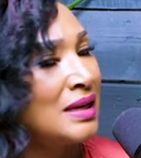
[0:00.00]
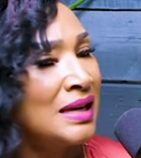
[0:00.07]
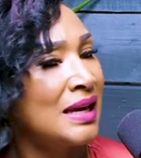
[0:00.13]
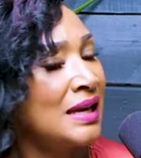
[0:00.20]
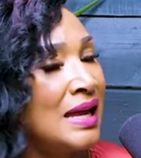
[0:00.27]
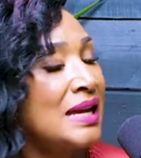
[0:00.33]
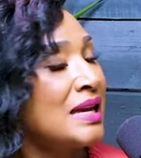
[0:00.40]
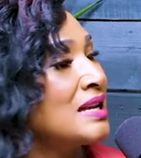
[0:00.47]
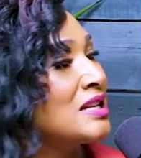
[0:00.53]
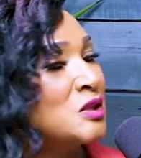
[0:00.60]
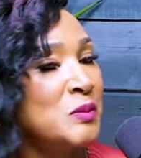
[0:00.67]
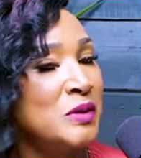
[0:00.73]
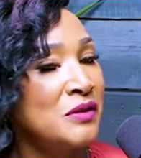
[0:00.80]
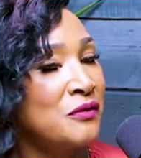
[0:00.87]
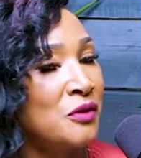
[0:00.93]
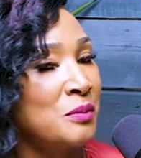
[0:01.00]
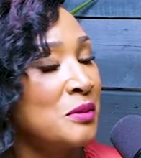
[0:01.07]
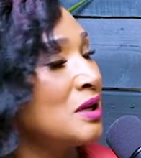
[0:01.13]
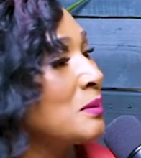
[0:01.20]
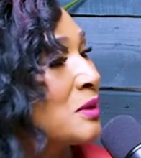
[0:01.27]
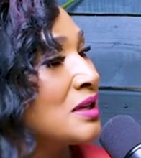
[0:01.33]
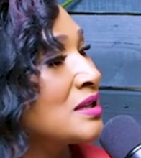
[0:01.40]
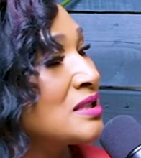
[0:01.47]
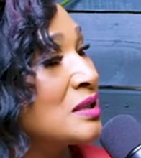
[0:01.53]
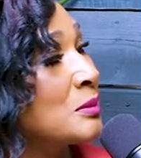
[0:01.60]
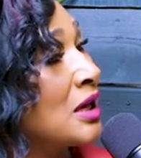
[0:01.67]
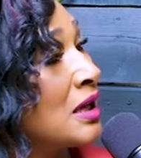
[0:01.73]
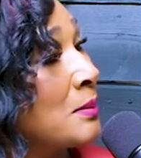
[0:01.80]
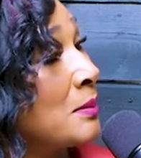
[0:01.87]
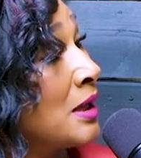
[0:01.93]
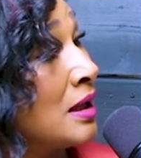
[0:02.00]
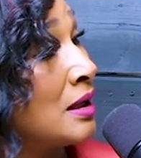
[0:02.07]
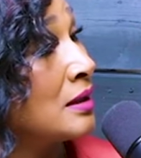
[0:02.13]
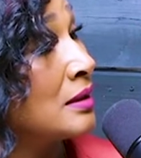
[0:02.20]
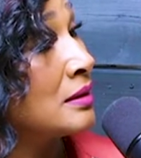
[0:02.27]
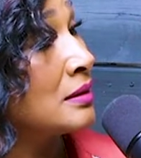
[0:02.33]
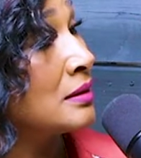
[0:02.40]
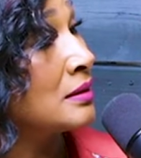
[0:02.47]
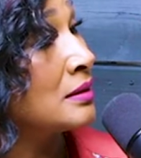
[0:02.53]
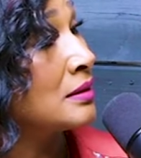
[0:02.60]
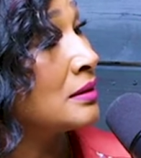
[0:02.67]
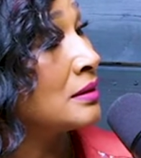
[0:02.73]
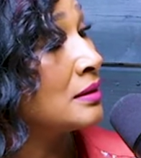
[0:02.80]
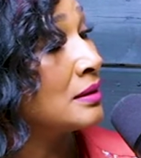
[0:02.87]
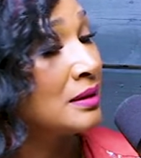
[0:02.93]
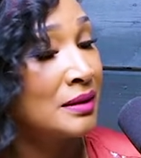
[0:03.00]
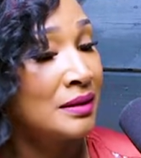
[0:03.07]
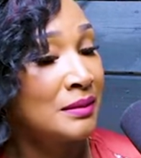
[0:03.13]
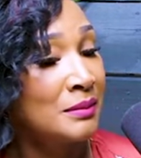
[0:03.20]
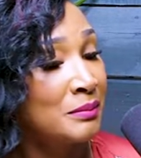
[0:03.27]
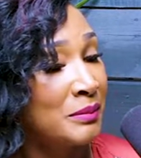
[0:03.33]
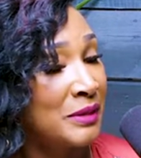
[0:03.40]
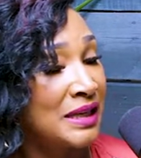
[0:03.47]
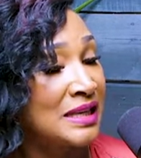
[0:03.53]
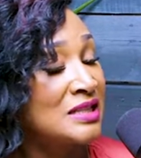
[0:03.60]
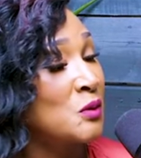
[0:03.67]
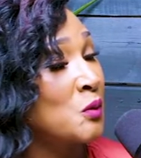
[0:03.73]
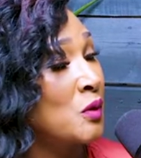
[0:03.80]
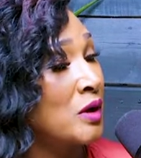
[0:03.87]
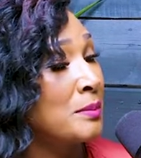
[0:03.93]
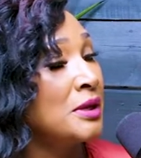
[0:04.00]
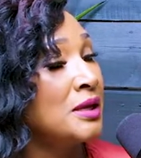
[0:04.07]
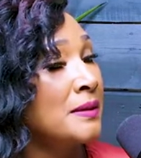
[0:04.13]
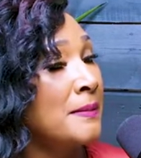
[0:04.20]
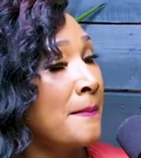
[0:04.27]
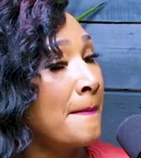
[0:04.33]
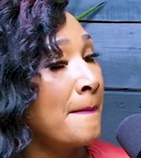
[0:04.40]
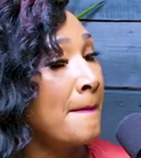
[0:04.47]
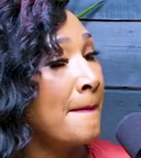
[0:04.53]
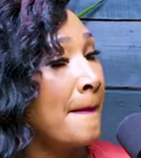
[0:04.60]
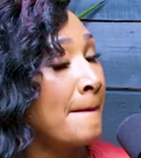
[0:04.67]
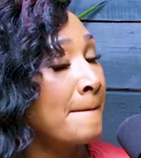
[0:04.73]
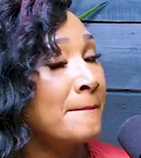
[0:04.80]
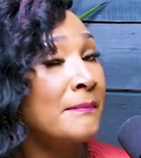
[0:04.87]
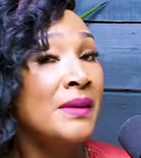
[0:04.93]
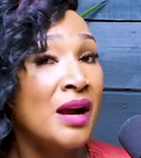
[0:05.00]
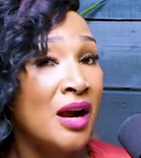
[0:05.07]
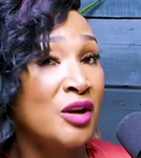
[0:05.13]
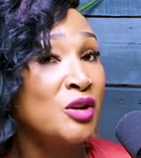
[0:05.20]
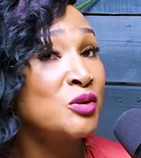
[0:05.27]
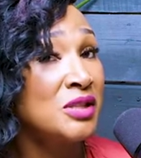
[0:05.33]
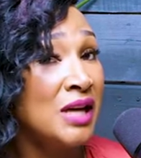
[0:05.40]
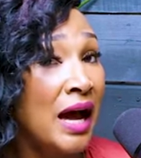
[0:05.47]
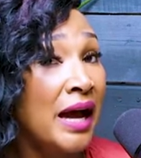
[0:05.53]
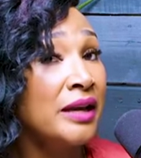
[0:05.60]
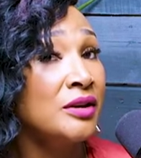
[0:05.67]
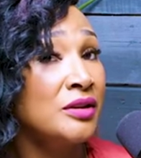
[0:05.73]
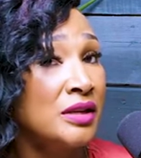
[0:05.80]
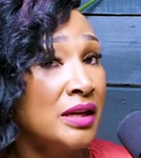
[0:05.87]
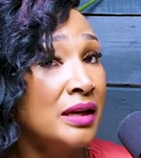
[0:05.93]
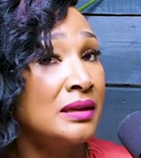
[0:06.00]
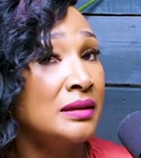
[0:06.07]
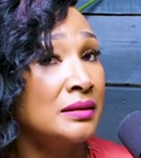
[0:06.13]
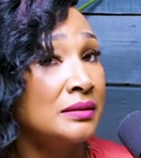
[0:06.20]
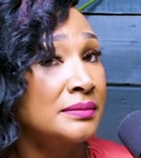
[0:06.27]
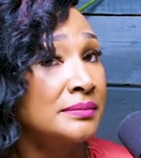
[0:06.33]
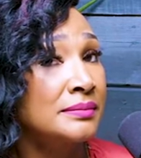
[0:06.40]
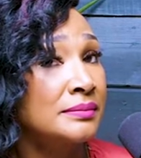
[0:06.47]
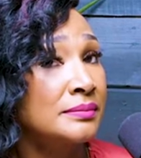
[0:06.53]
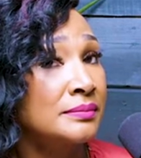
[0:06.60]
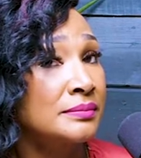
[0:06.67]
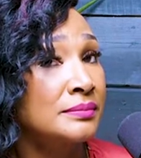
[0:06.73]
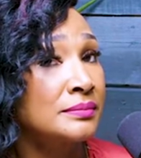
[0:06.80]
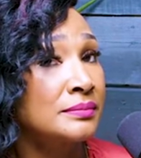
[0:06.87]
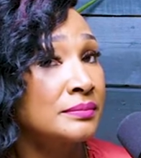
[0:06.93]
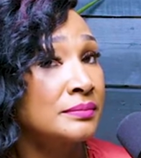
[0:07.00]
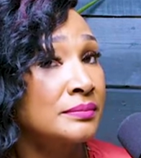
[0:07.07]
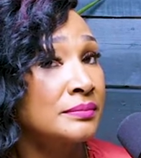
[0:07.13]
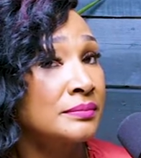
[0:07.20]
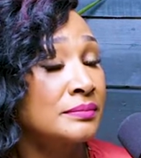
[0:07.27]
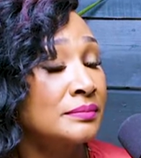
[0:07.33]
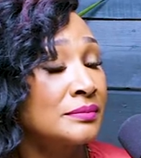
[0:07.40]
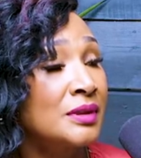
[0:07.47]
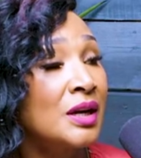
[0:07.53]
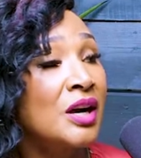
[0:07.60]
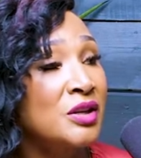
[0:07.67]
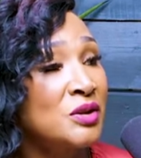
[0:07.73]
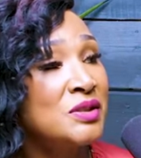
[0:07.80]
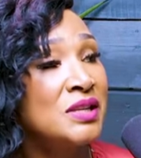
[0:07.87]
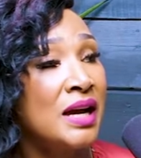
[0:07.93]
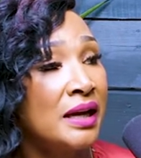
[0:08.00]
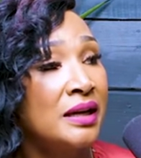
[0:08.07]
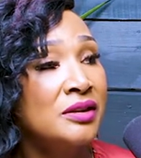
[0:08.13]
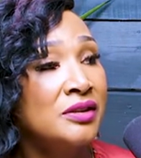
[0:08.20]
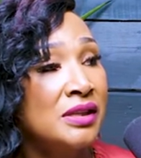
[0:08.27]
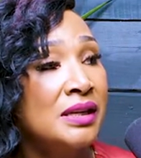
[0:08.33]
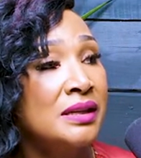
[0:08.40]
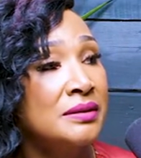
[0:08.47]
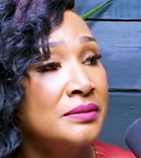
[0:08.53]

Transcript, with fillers: And I can't speak for men because I'm not a man. But as a woman, are you tired yet? Are you tired yet?